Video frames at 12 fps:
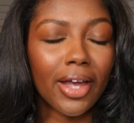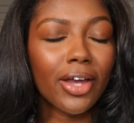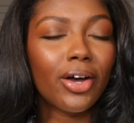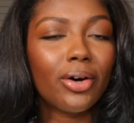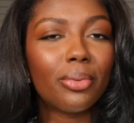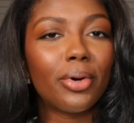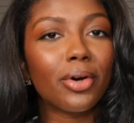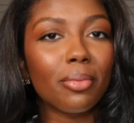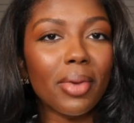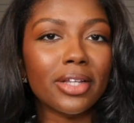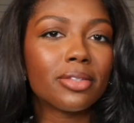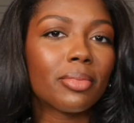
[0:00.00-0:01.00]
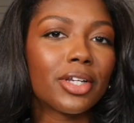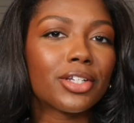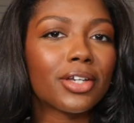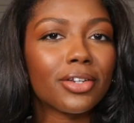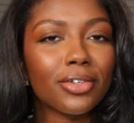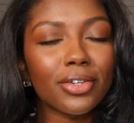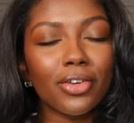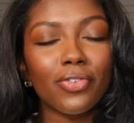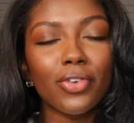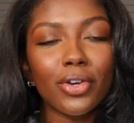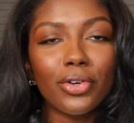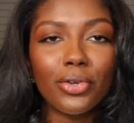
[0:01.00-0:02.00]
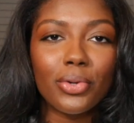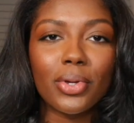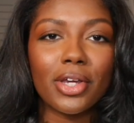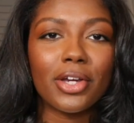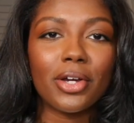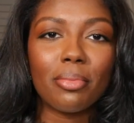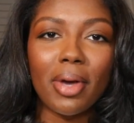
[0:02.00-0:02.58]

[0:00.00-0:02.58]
Hey y'all, welcome back to my channel. If you're new here,